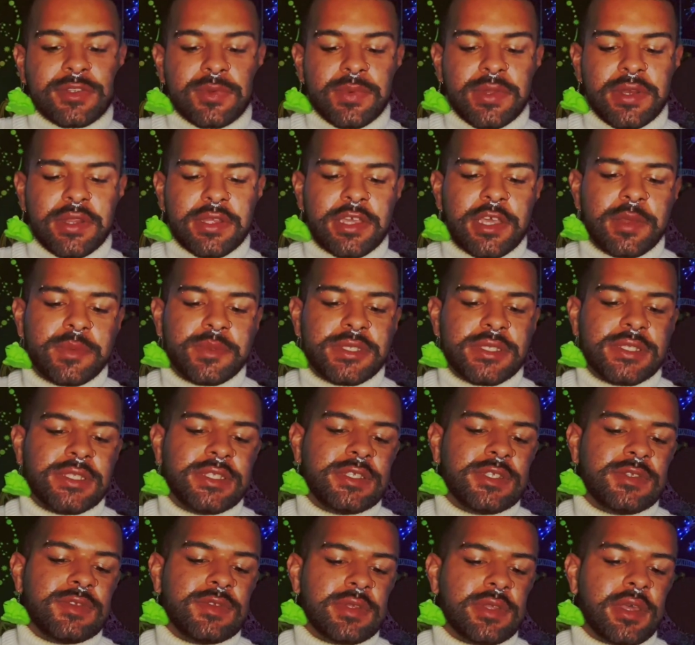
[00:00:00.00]
when it comes to
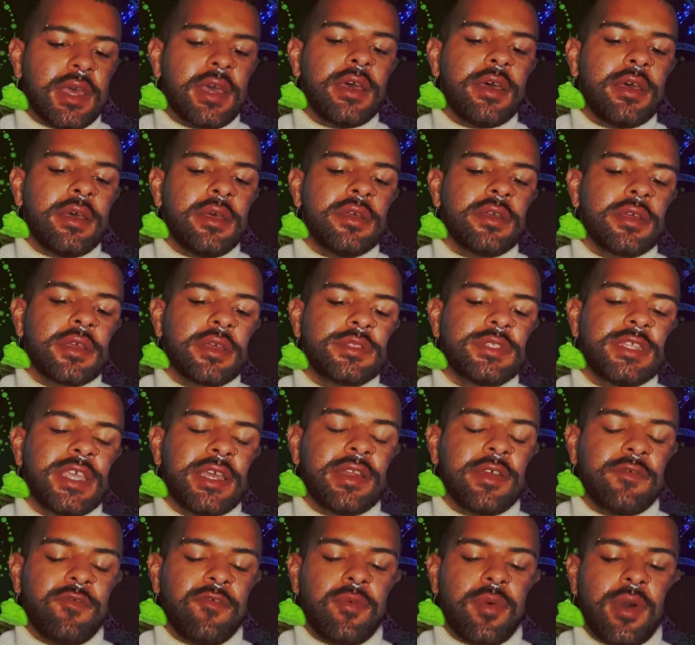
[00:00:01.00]
this uh,
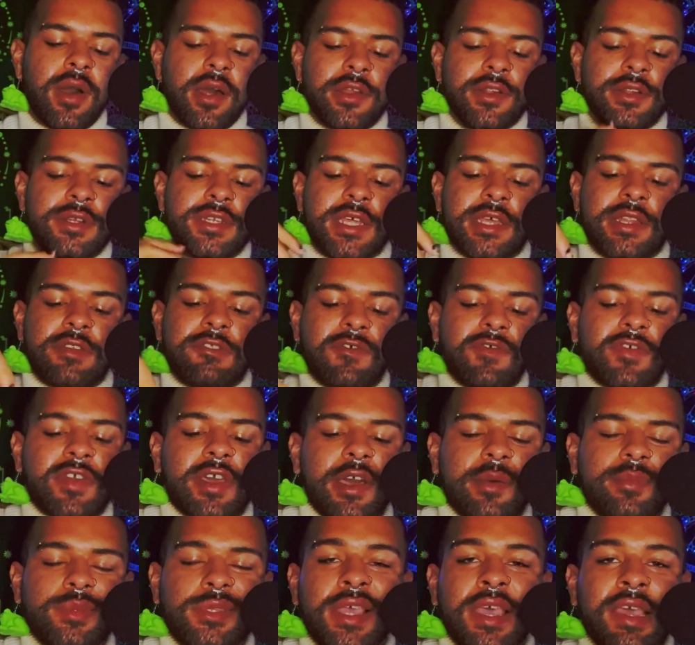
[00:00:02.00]
ten of water, ten of
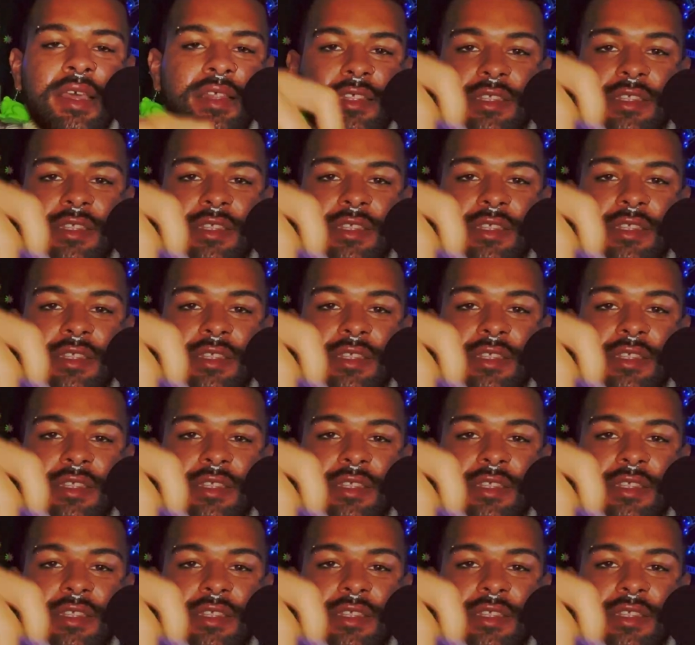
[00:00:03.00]
cups,